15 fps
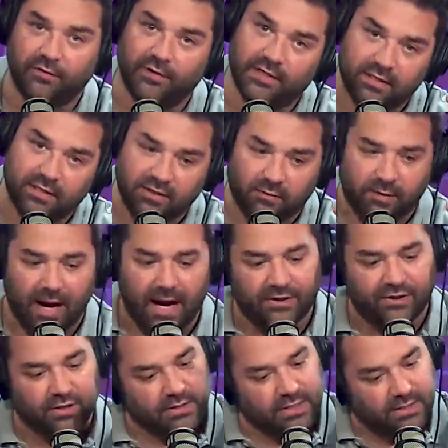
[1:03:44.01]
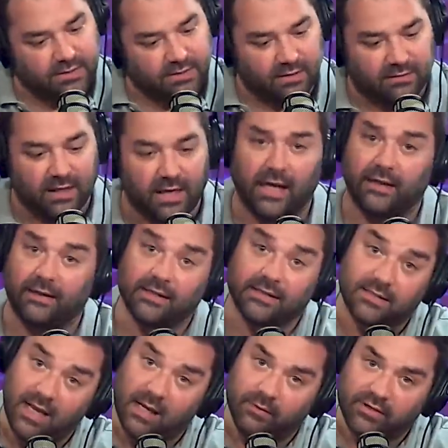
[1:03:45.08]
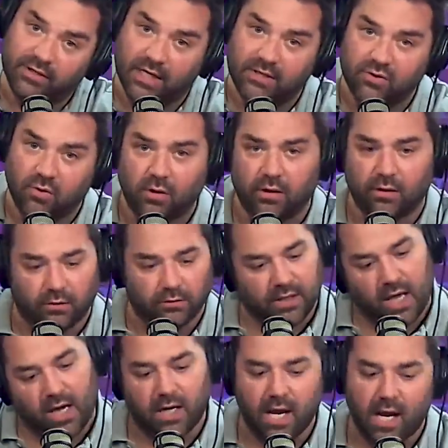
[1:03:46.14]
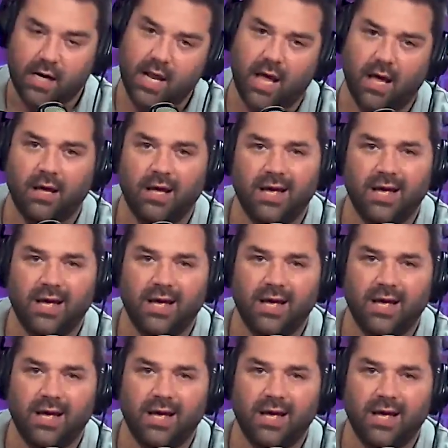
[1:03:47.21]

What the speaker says: This is a ratchet. This is a thing. This is how we change oil. Da da da da da.